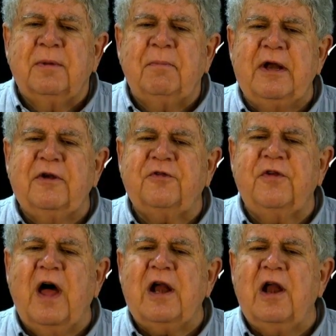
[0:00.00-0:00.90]
made its
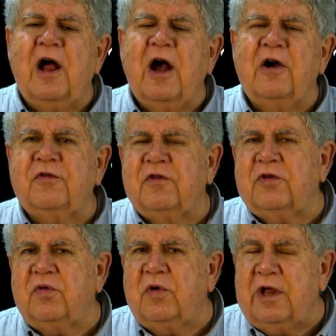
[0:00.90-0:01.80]
final hires for the
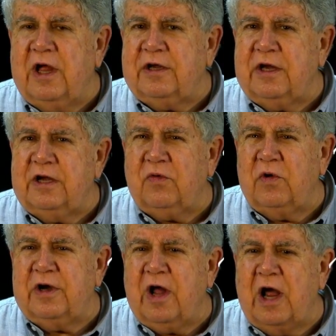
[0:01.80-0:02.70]

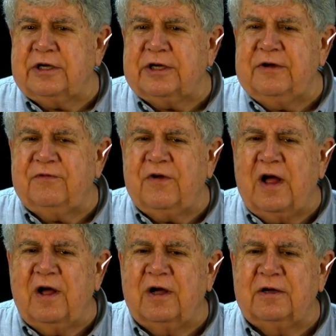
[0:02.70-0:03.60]
2018-2019
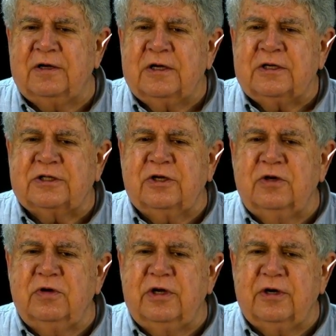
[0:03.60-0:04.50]

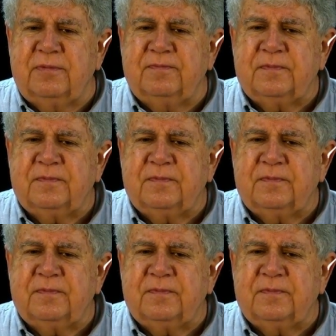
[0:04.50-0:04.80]
school year.